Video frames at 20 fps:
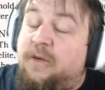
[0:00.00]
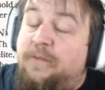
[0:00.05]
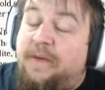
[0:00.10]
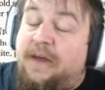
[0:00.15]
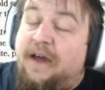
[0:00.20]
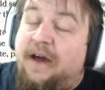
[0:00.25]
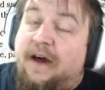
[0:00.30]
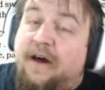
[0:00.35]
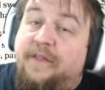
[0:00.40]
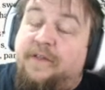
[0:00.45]

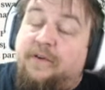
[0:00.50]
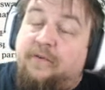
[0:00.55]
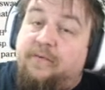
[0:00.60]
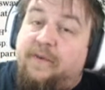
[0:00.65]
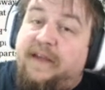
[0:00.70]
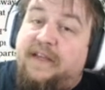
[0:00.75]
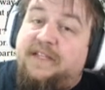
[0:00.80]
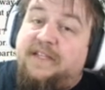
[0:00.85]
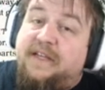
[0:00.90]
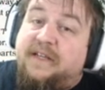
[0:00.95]
be other
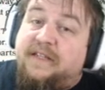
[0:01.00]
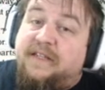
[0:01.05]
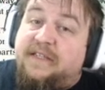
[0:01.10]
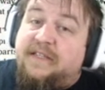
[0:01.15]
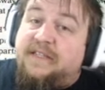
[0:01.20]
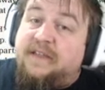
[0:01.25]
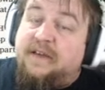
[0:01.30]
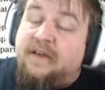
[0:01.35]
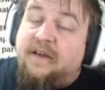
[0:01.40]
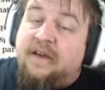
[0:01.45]

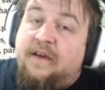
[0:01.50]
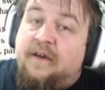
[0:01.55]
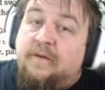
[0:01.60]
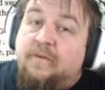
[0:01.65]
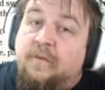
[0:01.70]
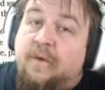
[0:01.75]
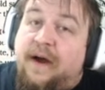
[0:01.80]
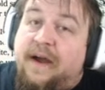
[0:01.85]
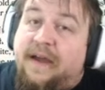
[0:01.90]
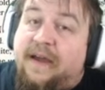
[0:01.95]
reasons
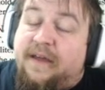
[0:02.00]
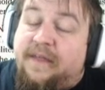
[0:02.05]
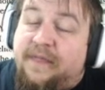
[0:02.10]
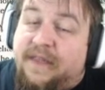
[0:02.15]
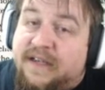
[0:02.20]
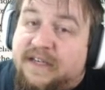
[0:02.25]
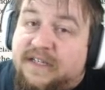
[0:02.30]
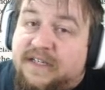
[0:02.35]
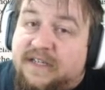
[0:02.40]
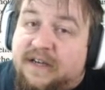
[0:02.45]
why in
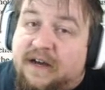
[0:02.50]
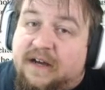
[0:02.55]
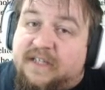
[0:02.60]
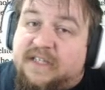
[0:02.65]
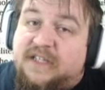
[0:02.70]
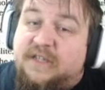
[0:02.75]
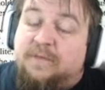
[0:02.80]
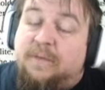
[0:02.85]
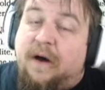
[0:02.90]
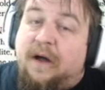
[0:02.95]
this uh,
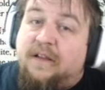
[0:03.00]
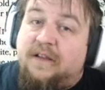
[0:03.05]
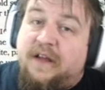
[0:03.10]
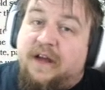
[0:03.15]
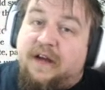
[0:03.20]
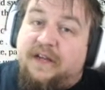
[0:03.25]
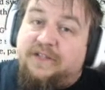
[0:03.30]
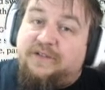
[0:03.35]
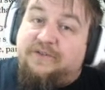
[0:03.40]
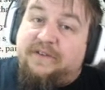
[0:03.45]
small
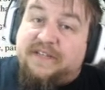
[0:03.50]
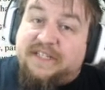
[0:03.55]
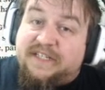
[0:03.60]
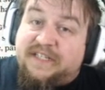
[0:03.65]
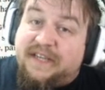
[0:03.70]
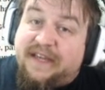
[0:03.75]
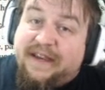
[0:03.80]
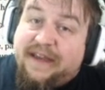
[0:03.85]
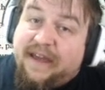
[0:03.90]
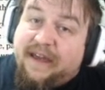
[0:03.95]
country
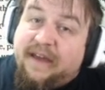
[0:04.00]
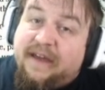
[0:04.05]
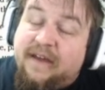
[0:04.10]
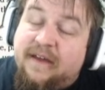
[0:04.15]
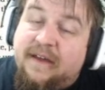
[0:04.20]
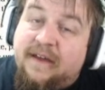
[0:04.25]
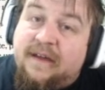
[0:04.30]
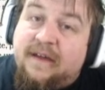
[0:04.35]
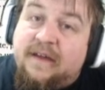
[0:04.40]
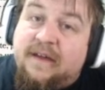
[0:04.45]
city,
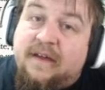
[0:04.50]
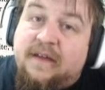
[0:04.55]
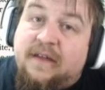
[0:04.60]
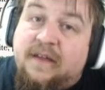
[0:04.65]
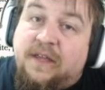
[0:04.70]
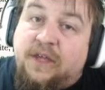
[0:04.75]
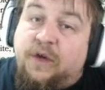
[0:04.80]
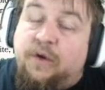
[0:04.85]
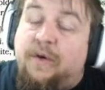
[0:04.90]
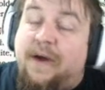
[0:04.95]

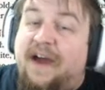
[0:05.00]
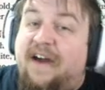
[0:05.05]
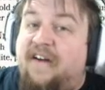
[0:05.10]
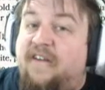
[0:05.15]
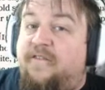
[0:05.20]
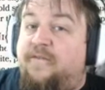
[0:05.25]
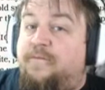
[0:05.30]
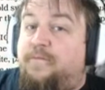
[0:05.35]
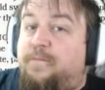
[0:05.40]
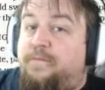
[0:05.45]
you
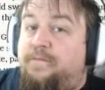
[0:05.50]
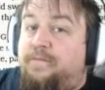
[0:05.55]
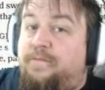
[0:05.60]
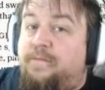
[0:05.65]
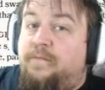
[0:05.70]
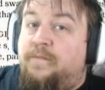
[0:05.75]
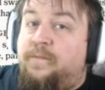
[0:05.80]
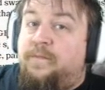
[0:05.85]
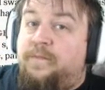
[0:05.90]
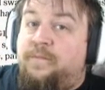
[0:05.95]
have...
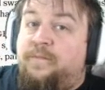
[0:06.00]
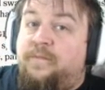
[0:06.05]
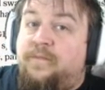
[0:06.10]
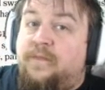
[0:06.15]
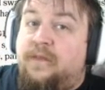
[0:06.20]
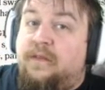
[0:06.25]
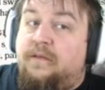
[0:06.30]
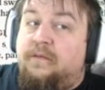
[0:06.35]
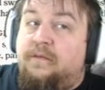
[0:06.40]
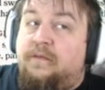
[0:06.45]

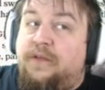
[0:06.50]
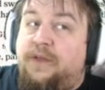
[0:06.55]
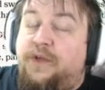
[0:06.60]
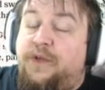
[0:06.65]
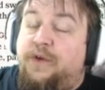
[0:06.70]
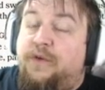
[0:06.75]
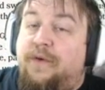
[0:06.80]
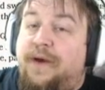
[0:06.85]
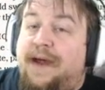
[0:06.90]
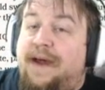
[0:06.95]

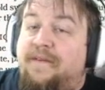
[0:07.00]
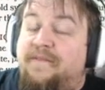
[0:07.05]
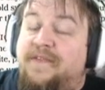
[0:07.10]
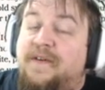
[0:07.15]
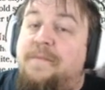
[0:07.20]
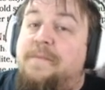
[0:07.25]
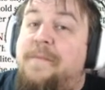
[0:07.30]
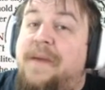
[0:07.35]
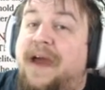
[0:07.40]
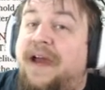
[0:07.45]
you have the
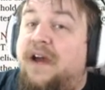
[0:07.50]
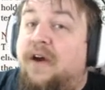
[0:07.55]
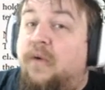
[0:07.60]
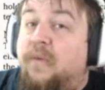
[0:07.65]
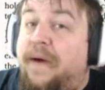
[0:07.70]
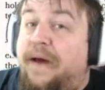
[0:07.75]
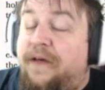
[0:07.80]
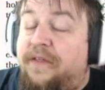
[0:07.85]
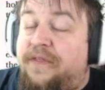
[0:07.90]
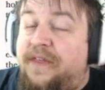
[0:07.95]
mega
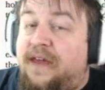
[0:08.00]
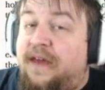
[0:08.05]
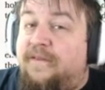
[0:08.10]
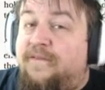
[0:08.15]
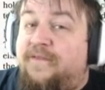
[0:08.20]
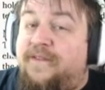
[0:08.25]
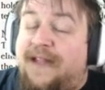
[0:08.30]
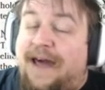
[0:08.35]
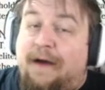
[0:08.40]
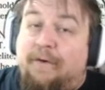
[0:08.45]
wealthy
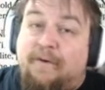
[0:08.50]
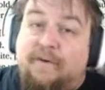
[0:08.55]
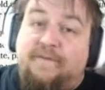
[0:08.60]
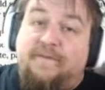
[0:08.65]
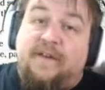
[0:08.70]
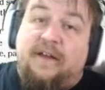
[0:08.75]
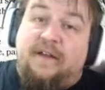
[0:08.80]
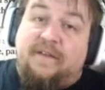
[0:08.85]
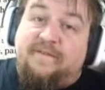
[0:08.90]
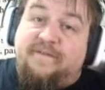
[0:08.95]

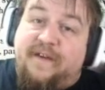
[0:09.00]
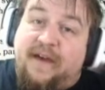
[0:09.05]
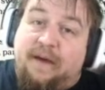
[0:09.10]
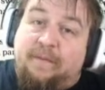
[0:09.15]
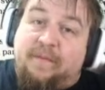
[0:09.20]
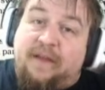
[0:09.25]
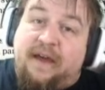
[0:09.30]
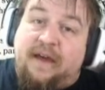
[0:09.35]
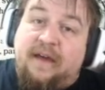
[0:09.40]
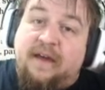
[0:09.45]
Flowerfield
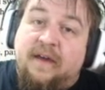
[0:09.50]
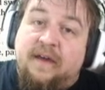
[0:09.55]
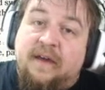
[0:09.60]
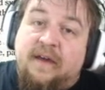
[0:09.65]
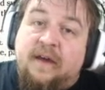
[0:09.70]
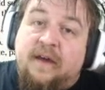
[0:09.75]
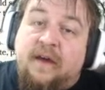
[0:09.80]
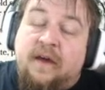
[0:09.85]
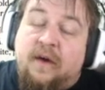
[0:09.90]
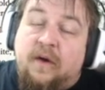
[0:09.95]
family
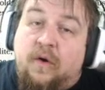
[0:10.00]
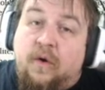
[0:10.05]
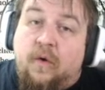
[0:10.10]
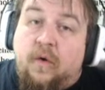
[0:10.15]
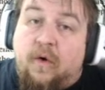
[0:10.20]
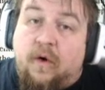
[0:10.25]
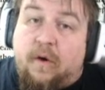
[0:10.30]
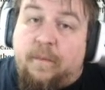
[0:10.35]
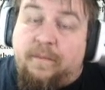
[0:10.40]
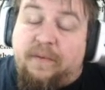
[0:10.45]

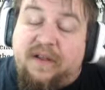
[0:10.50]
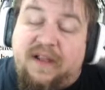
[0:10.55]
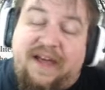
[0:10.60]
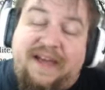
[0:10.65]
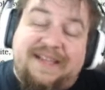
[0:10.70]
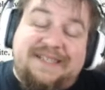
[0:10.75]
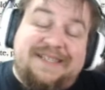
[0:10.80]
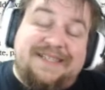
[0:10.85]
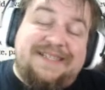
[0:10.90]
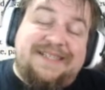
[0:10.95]
or
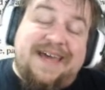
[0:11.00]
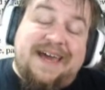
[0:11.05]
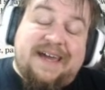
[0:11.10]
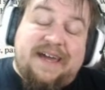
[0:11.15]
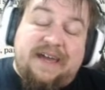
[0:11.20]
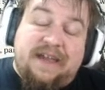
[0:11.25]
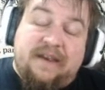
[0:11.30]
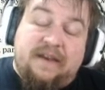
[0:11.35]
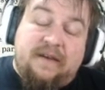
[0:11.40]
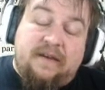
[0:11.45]
places that
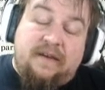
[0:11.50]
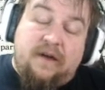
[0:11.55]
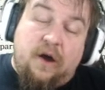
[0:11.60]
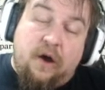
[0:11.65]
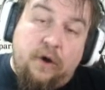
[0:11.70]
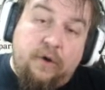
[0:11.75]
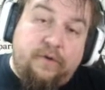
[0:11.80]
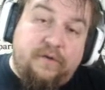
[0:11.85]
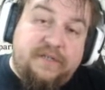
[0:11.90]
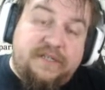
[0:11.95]
can
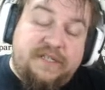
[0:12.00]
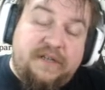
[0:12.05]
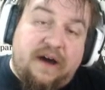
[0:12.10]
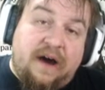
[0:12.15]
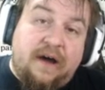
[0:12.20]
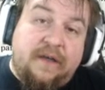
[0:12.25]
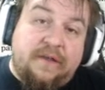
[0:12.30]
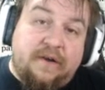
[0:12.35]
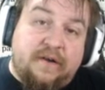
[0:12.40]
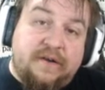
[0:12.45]
host
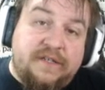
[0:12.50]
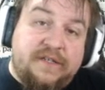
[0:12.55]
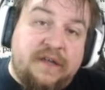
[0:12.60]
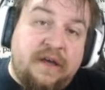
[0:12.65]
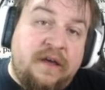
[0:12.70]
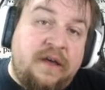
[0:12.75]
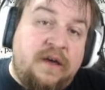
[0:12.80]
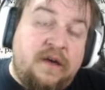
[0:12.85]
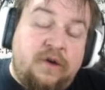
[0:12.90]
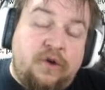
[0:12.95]
others
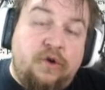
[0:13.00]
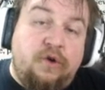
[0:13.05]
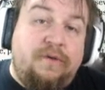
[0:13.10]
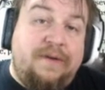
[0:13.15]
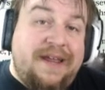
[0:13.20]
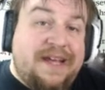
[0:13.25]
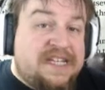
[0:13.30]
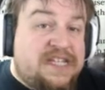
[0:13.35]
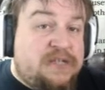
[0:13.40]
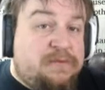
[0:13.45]
who would
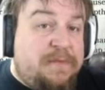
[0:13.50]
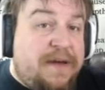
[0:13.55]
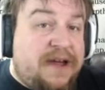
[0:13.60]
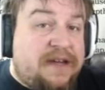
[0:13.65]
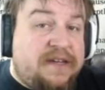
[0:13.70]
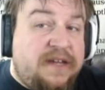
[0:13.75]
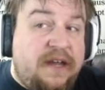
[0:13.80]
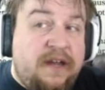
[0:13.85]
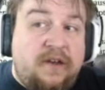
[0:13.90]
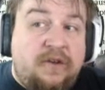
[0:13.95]

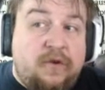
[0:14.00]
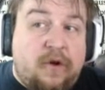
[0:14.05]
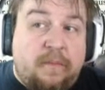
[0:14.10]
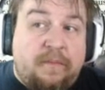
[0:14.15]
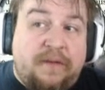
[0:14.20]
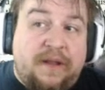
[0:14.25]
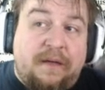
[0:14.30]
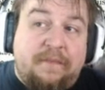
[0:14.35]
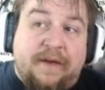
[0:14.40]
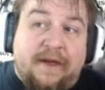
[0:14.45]
expect indoor
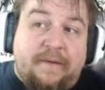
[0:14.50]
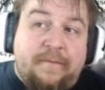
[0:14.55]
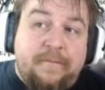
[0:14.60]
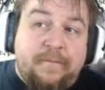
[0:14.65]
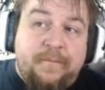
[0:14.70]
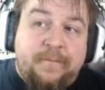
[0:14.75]
plumbing.